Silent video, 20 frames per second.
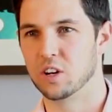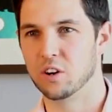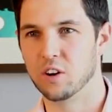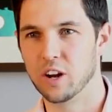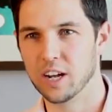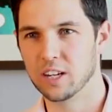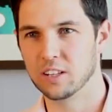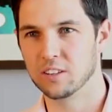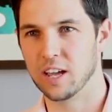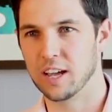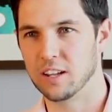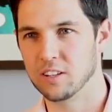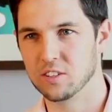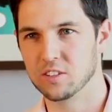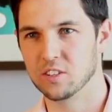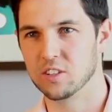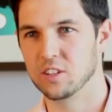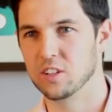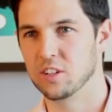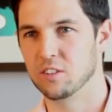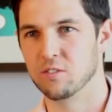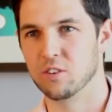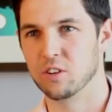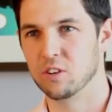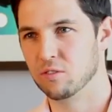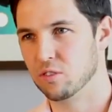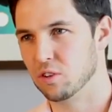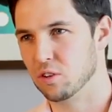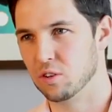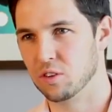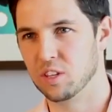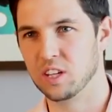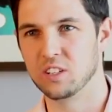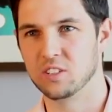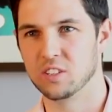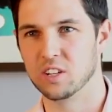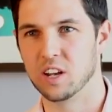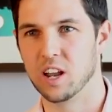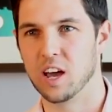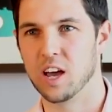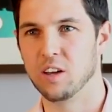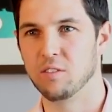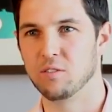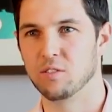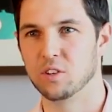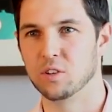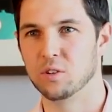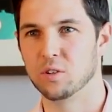the correct answer for things in life.